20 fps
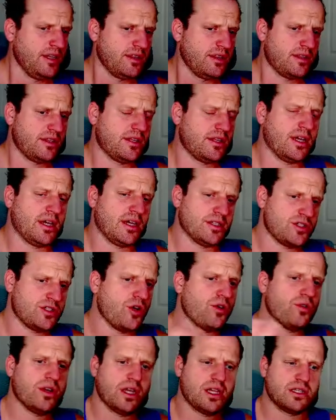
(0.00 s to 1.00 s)
the
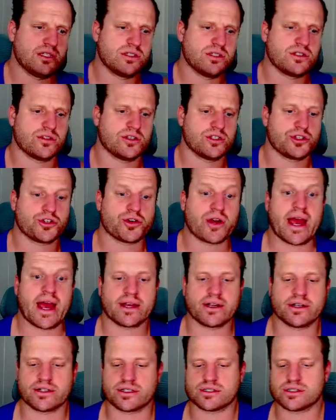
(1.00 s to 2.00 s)
tokens or the
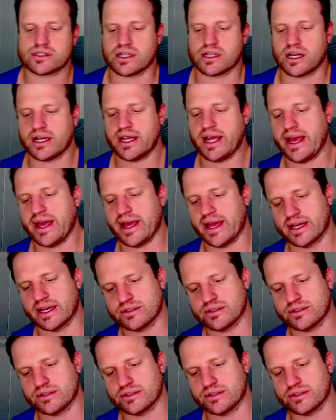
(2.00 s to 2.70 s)
trackers on hand,